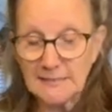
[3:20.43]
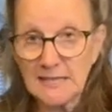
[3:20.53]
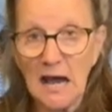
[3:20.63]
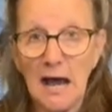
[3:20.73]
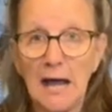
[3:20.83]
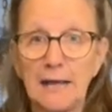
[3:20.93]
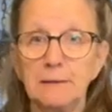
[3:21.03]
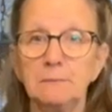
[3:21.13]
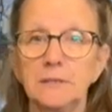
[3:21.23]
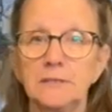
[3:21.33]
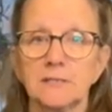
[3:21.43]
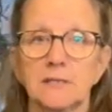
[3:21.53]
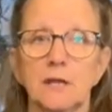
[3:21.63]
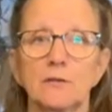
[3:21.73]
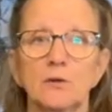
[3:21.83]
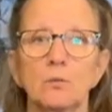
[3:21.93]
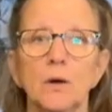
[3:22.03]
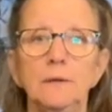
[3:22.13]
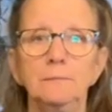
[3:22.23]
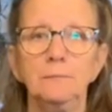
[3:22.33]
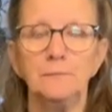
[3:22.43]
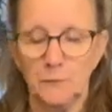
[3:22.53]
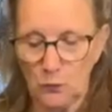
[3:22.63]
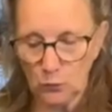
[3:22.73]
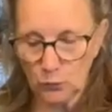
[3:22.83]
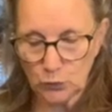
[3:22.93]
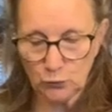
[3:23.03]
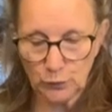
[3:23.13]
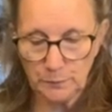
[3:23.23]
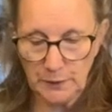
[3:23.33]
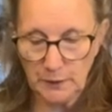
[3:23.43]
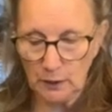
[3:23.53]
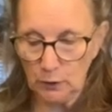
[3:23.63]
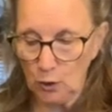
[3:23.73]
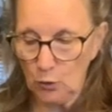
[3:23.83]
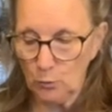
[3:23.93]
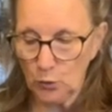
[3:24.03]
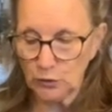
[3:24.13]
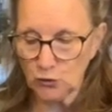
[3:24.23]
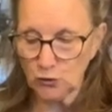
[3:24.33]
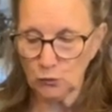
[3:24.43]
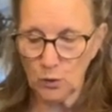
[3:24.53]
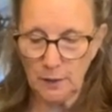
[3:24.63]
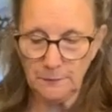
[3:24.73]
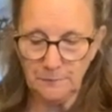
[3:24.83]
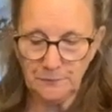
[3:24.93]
Thyme is another one, which would be a low moisture one.